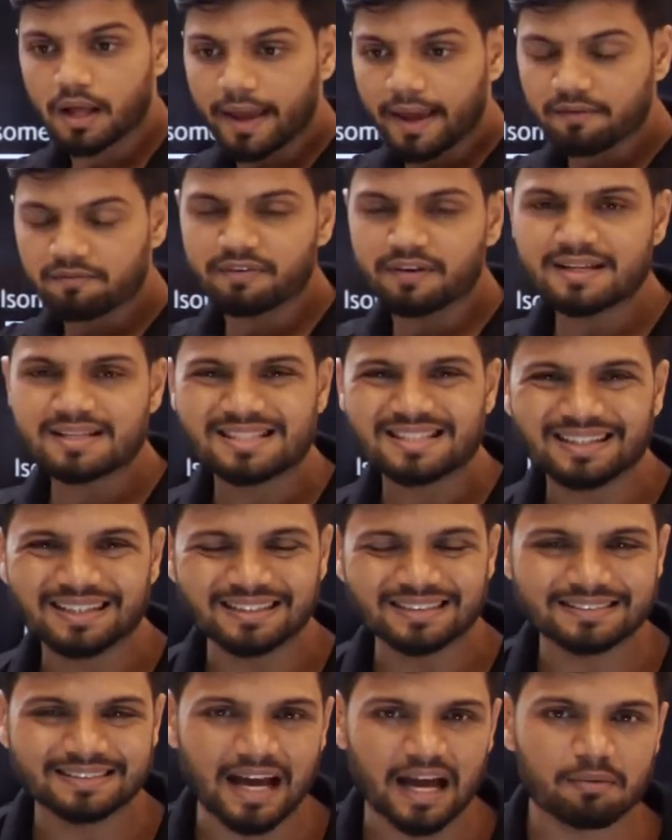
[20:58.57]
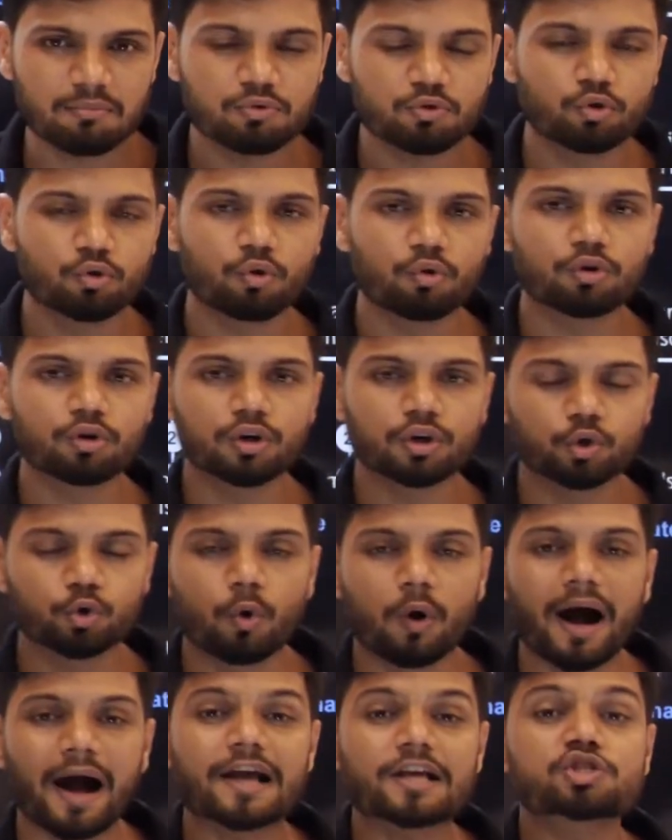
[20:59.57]
every single time you
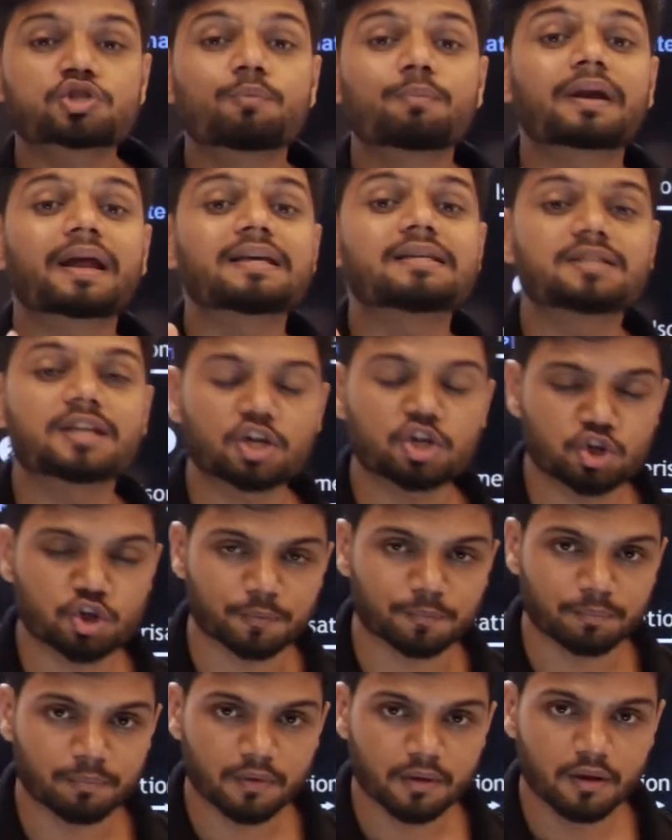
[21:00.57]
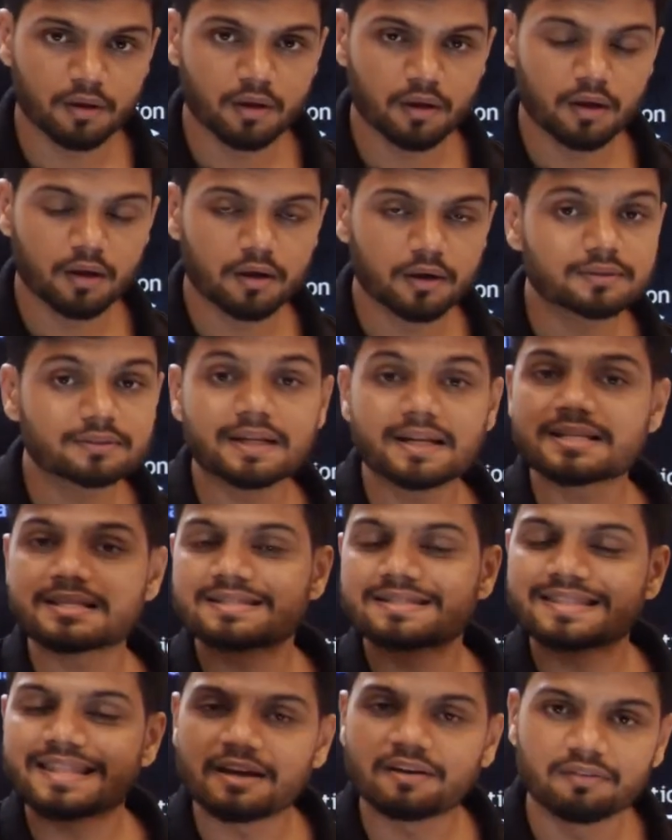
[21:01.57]
do isomerization, there is
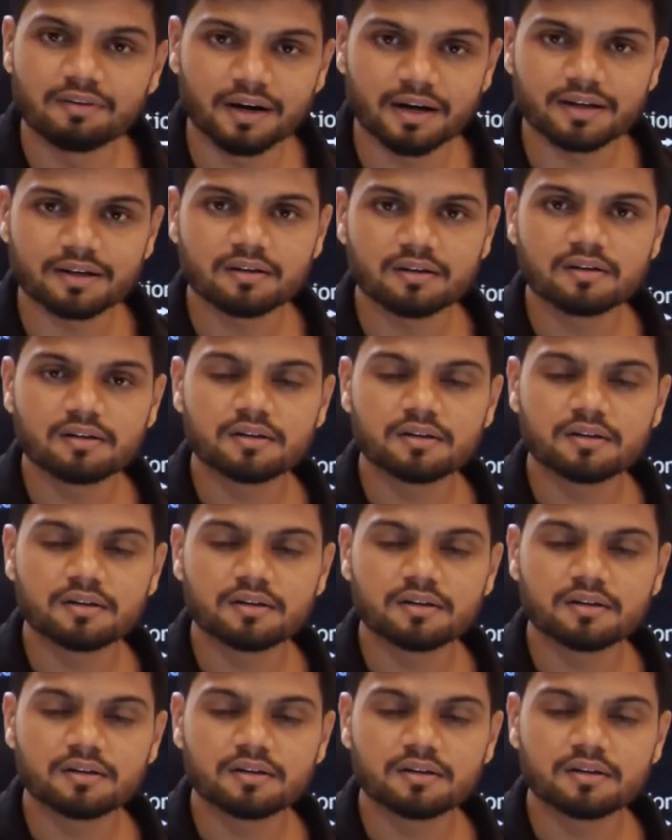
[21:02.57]
never